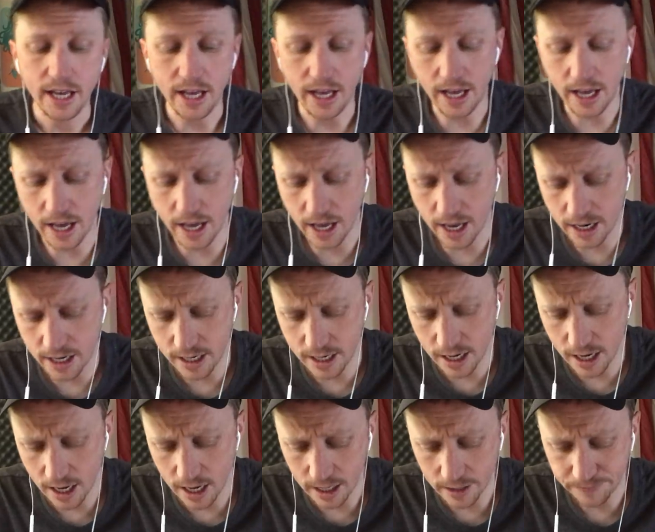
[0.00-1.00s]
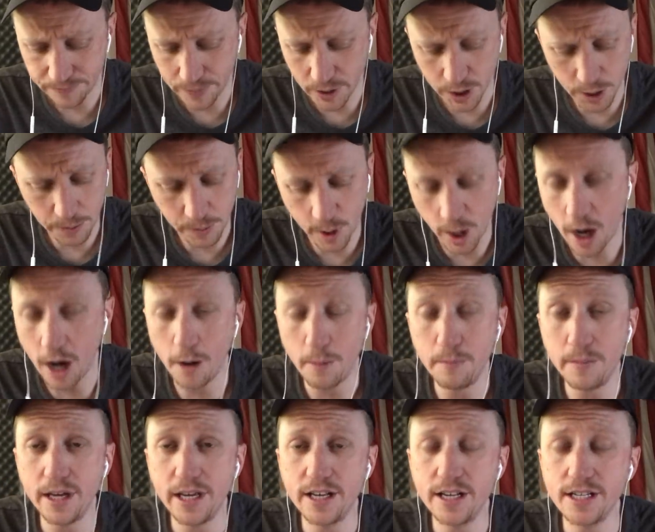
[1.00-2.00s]
And, uh, but the
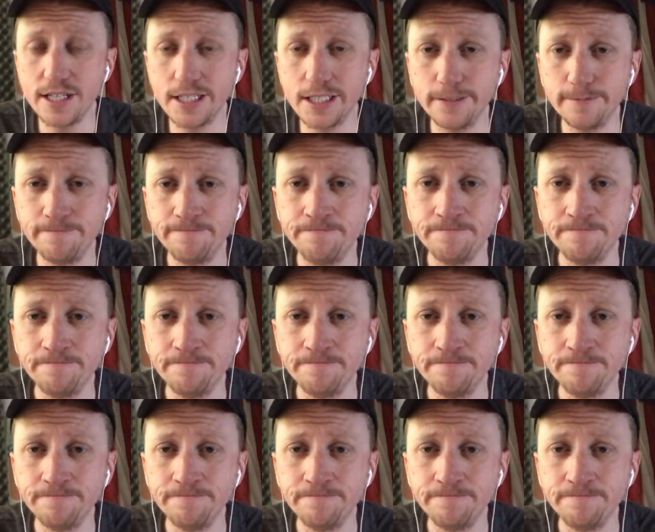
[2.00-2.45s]
problem is,